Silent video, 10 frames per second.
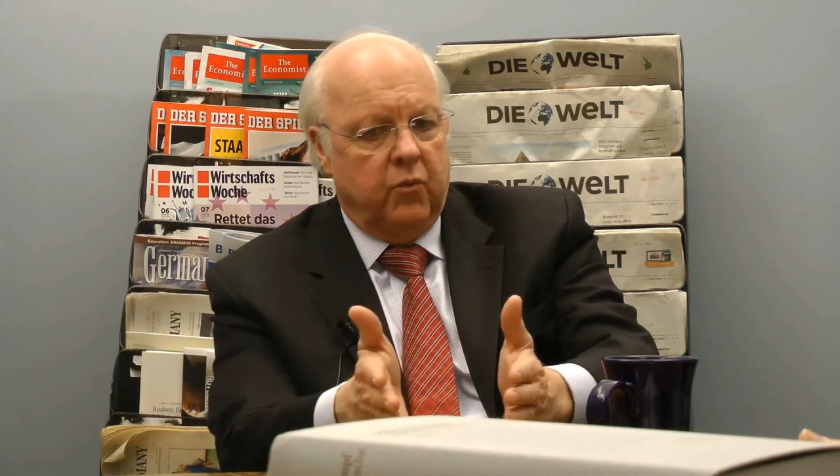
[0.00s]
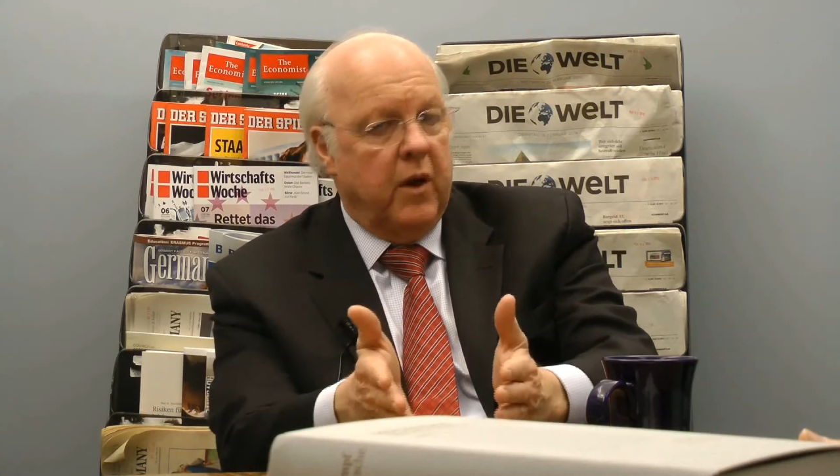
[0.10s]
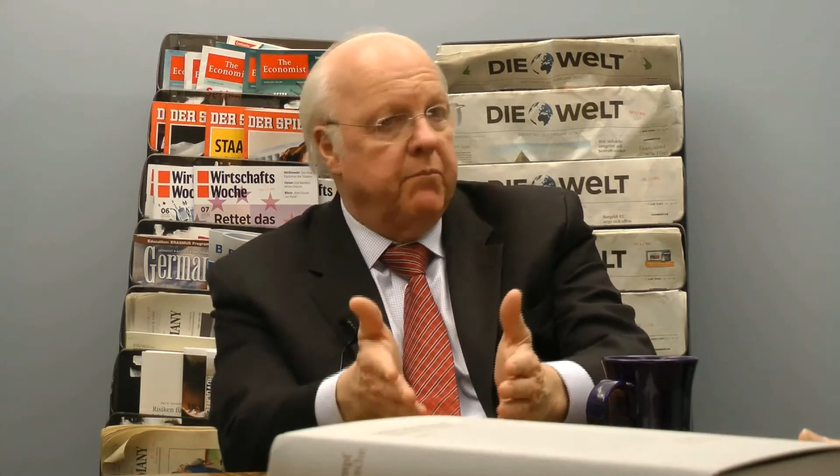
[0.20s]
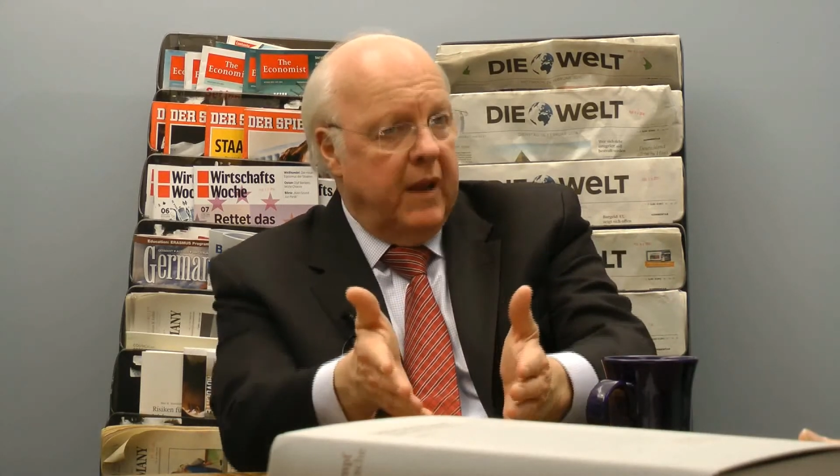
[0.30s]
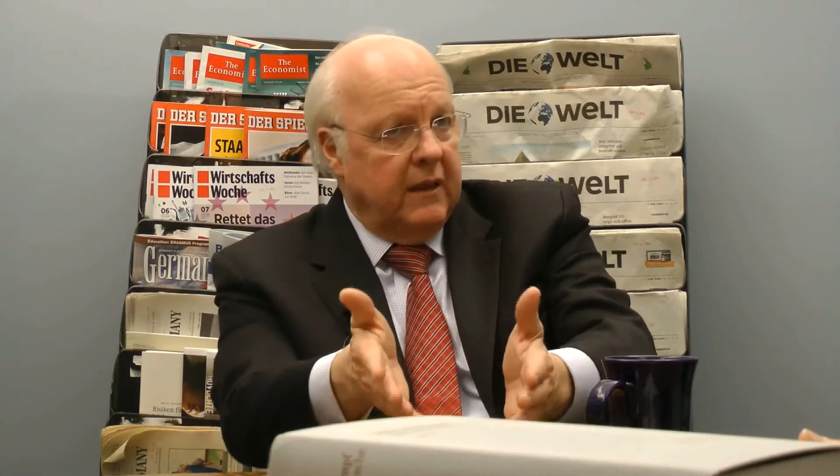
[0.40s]

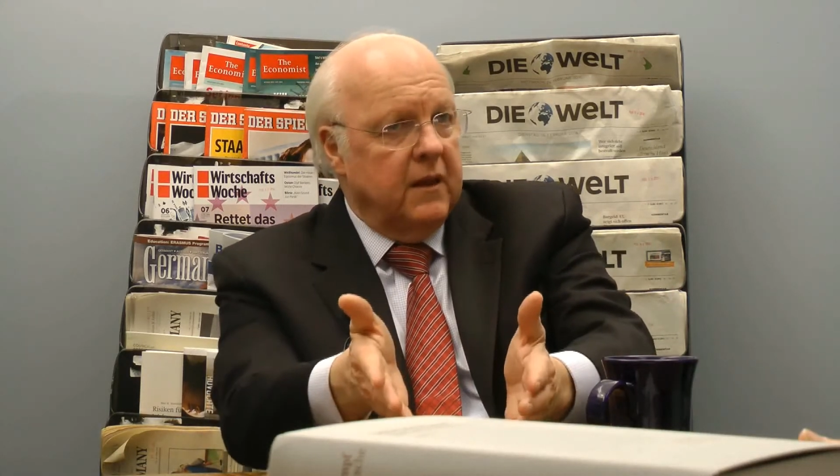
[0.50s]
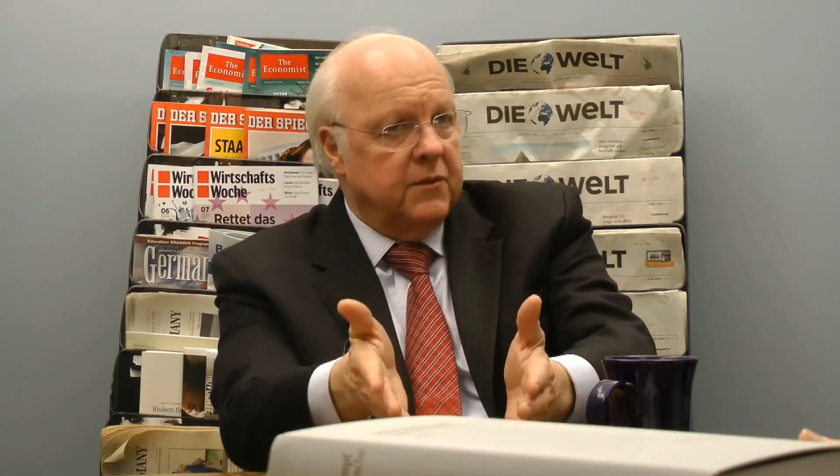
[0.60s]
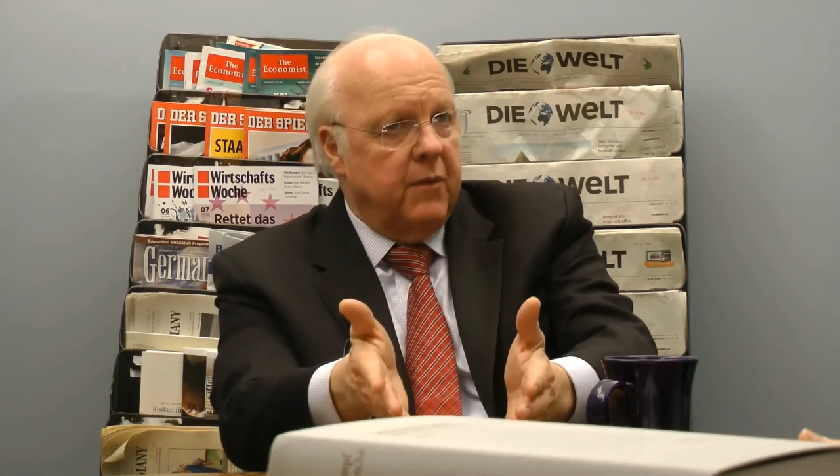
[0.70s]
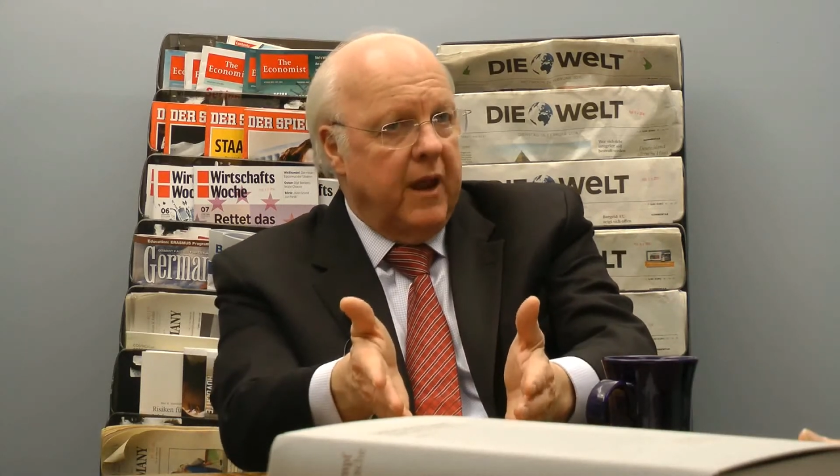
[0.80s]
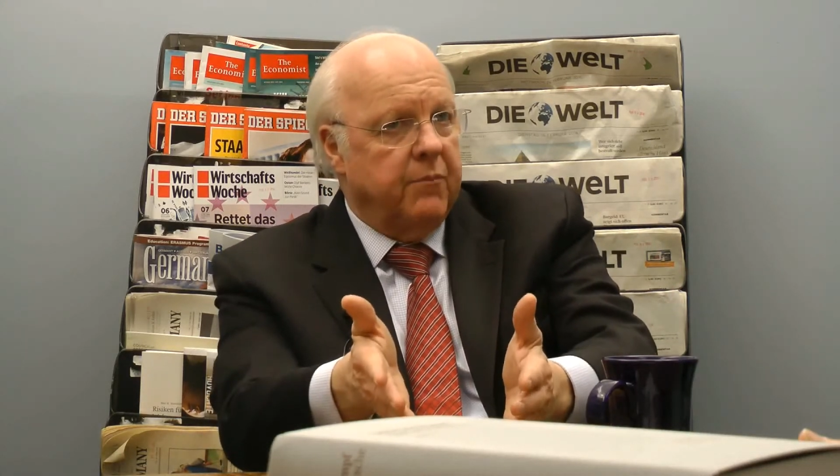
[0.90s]
what made
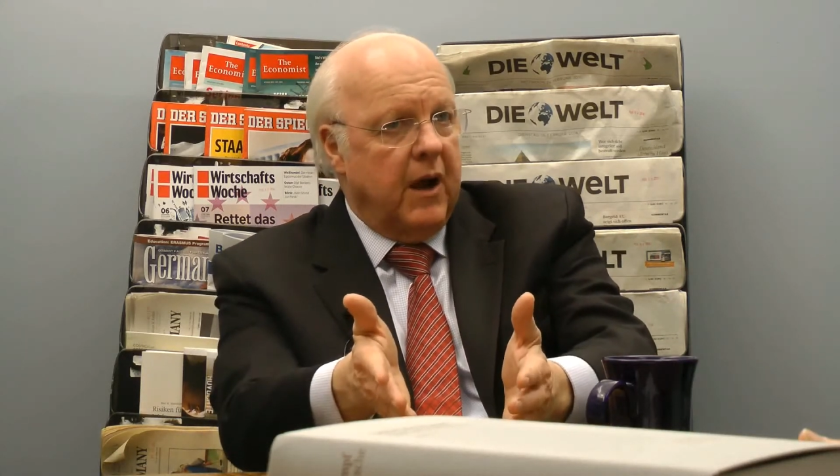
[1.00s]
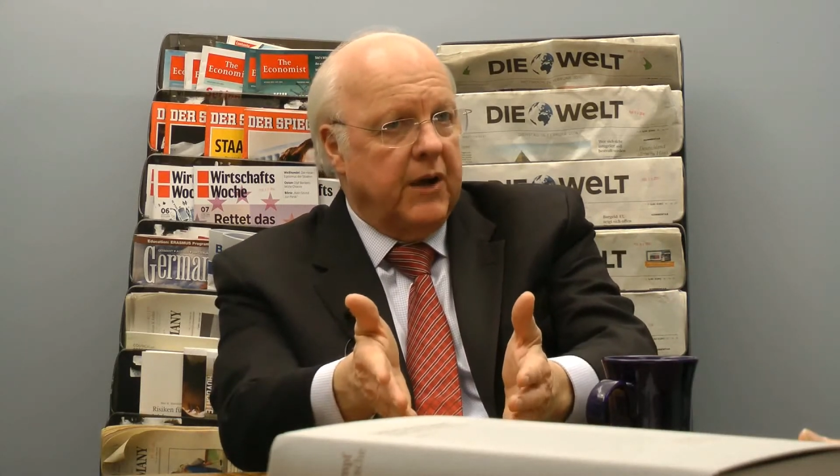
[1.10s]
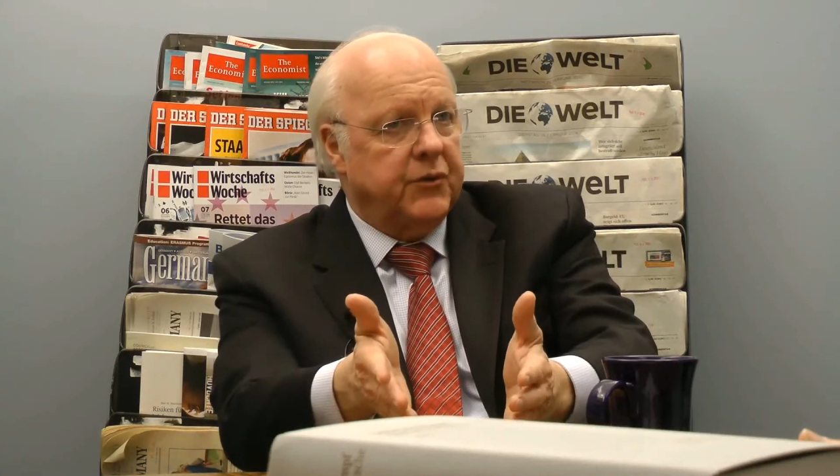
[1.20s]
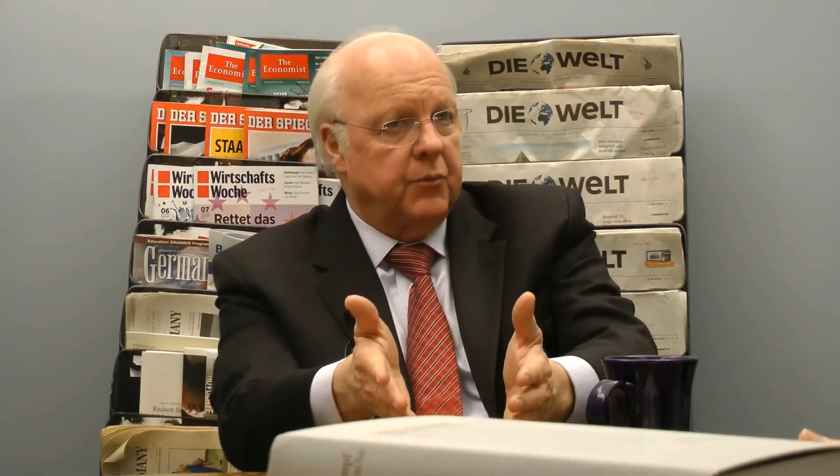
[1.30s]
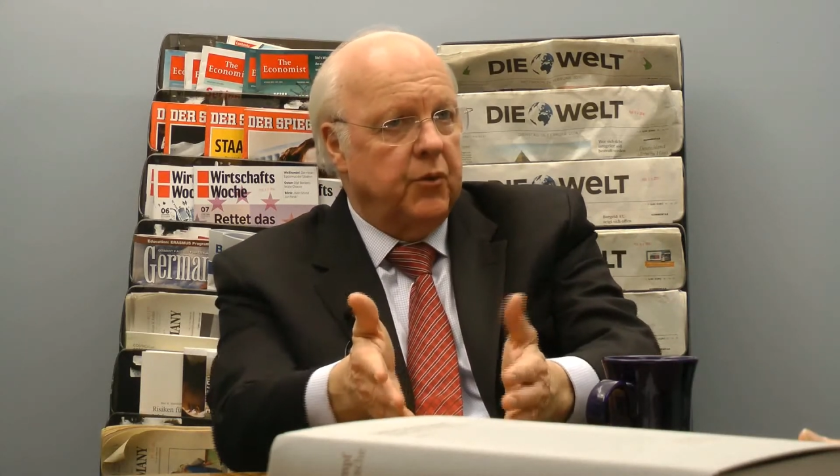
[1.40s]
this man
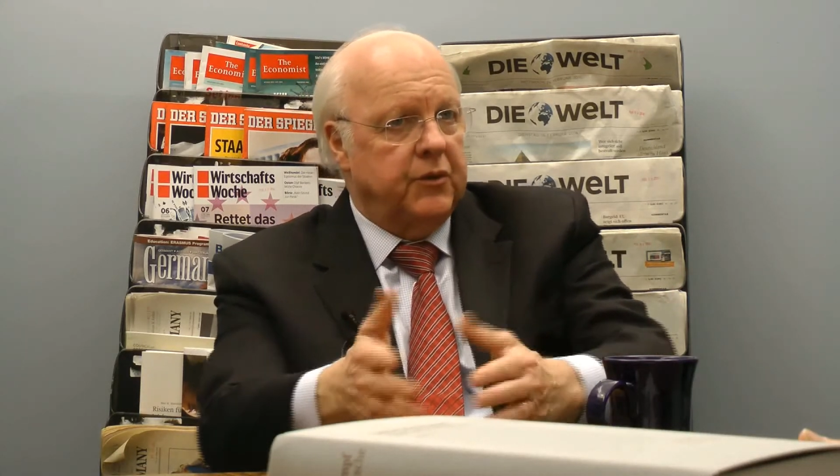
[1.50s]
possible,